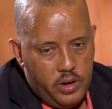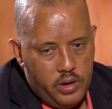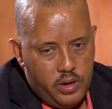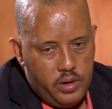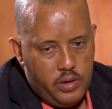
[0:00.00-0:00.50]

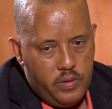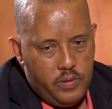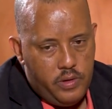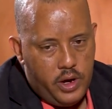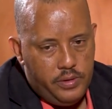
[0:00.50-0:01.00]

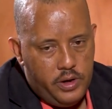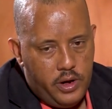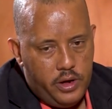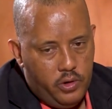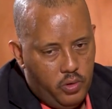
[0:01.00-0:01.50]
mm.
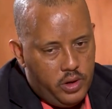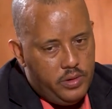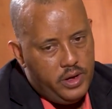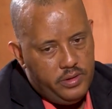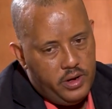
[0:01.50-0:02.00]
1991
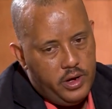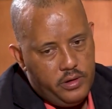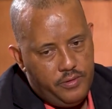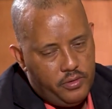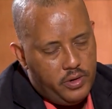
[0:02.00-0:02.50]

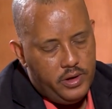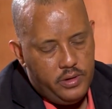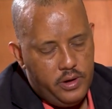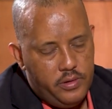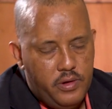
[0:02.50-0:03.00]
1994
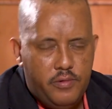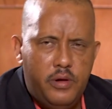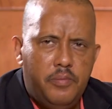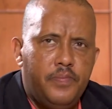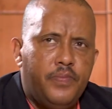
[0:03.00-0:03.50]
1997